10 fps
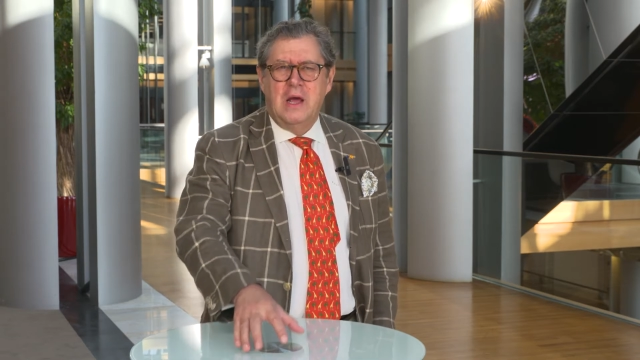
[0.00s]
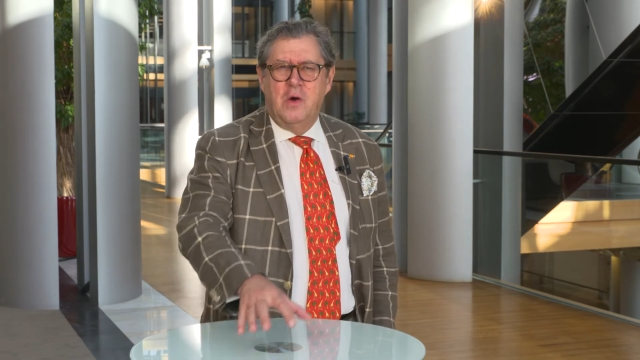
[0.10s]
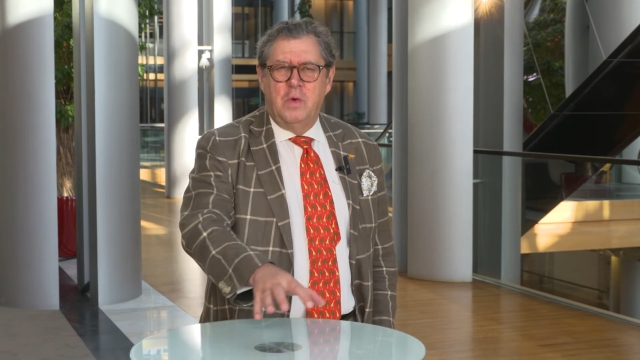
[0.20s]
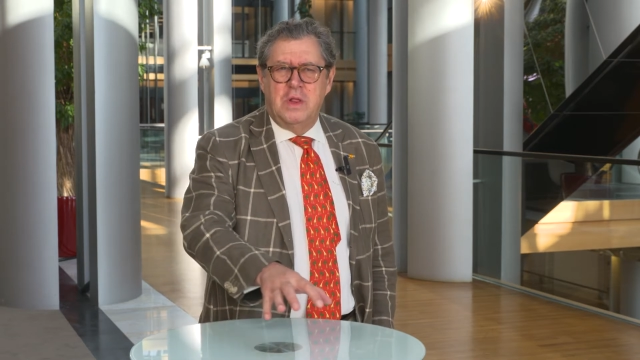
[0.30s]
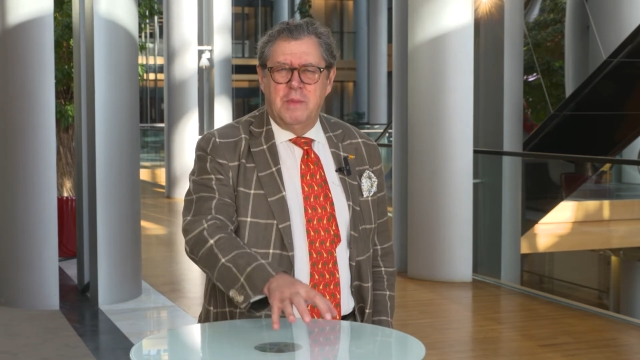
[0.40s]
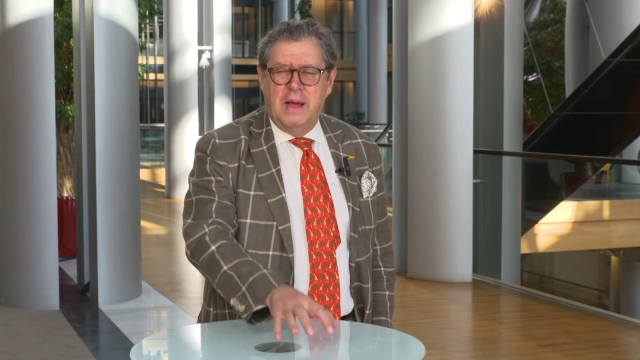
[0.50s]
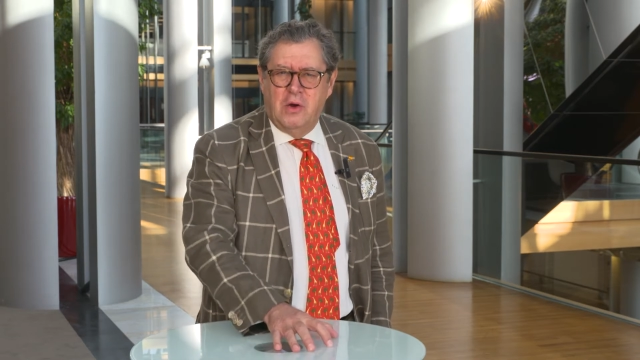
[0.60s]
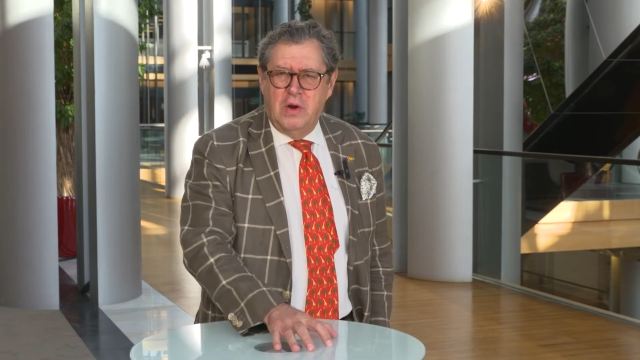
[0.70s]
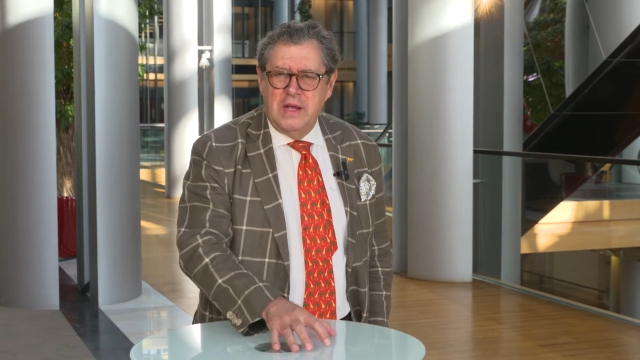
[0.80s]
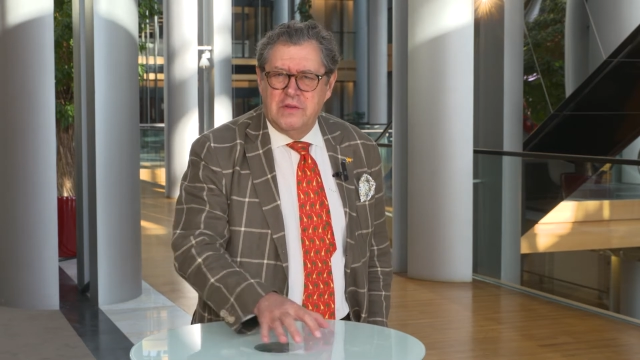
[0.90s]
with my
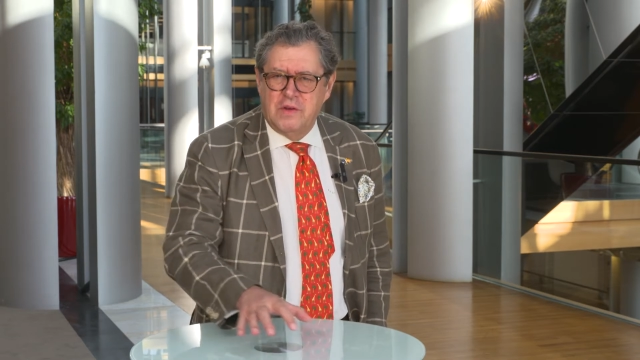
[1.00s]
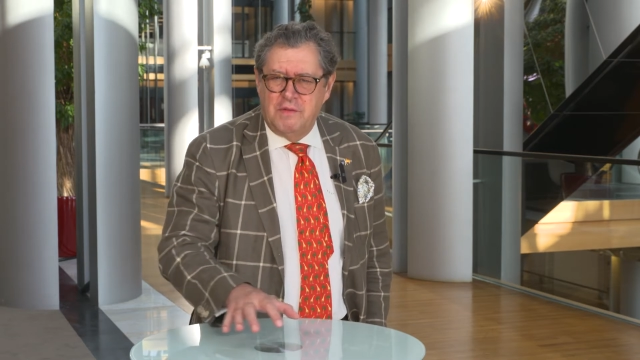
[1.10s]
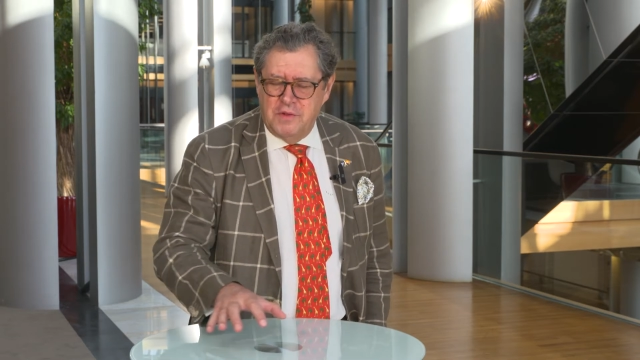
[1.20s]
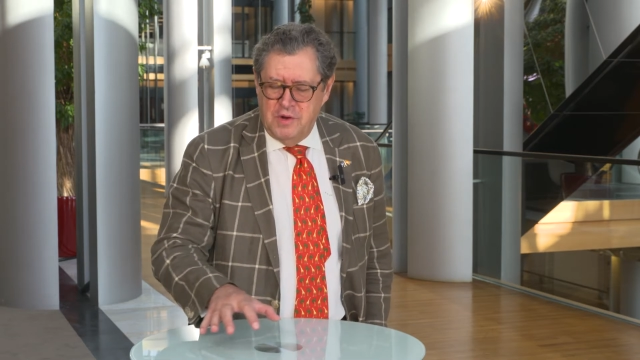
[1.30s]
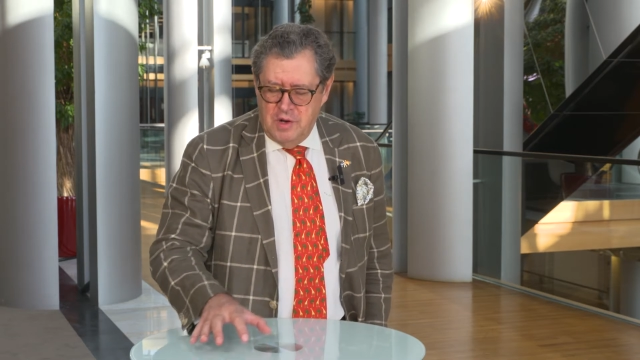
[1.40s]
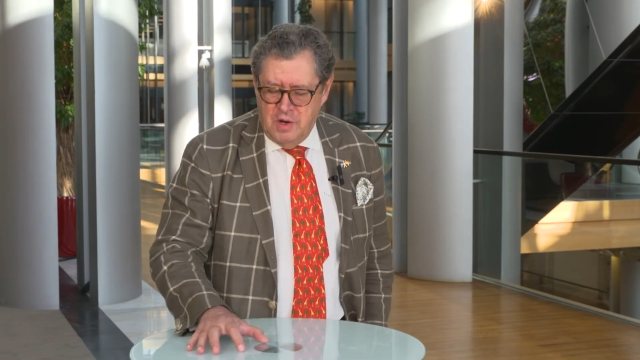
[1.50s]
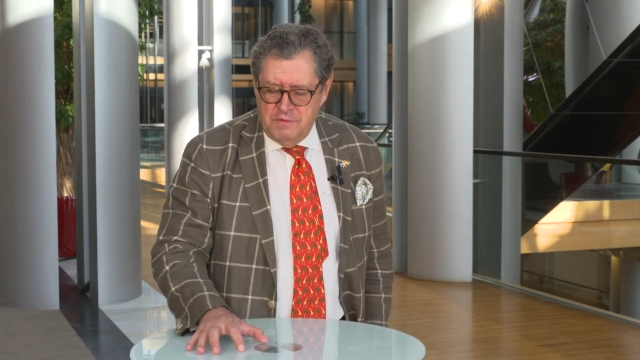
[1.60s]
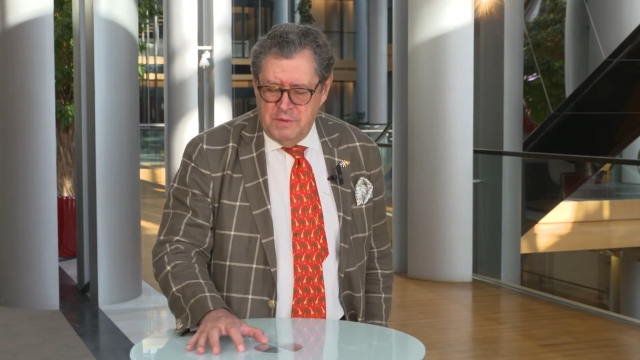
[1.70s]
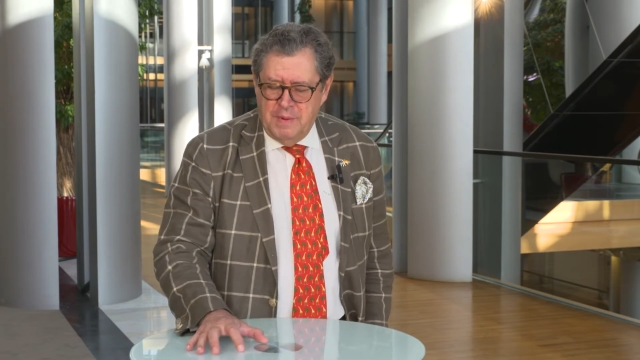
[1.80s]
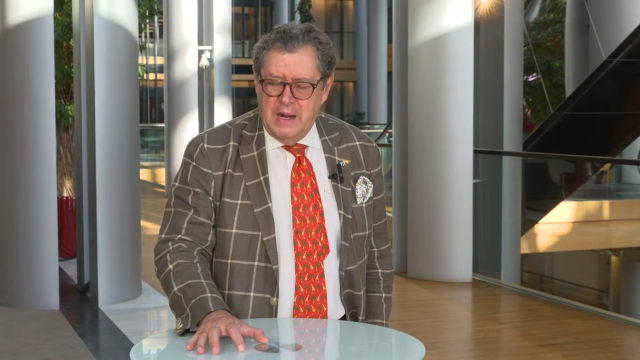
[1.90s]
colleagues of
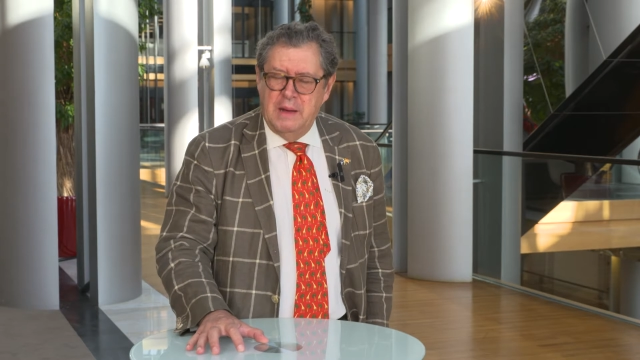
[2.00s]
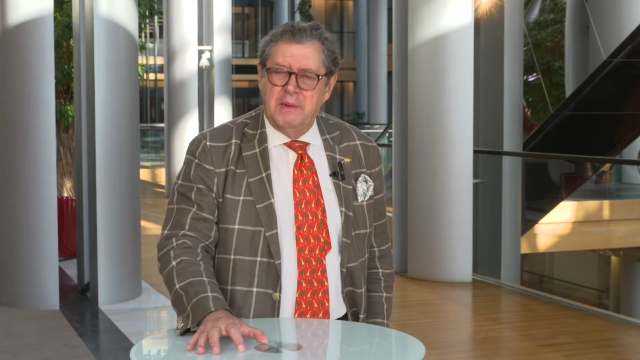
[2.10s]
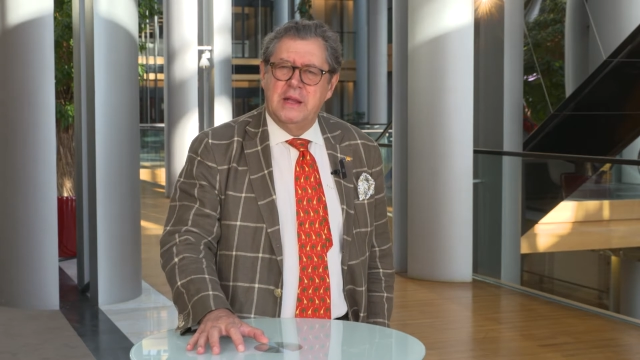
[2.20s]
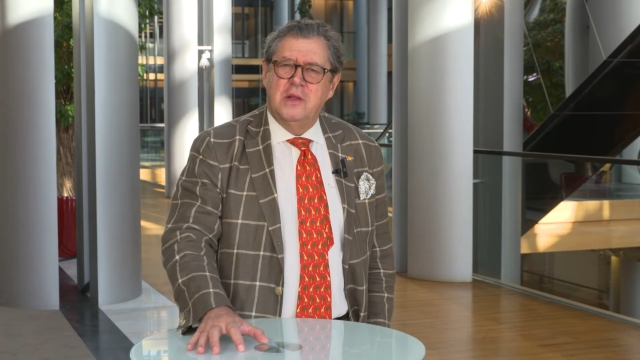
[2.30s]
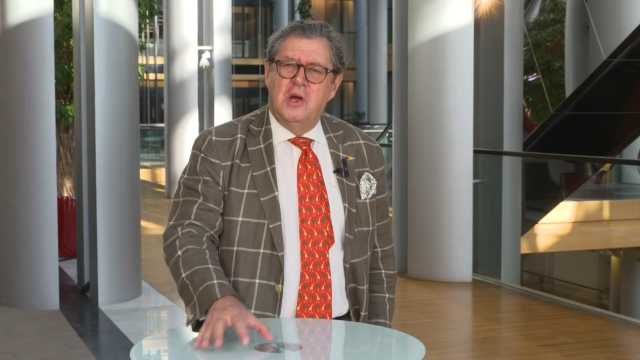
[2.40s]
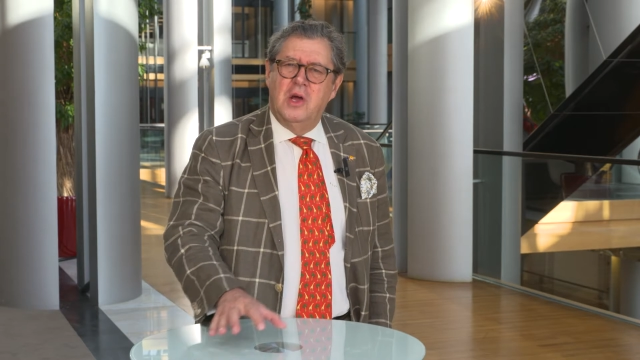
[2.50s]
the Parliament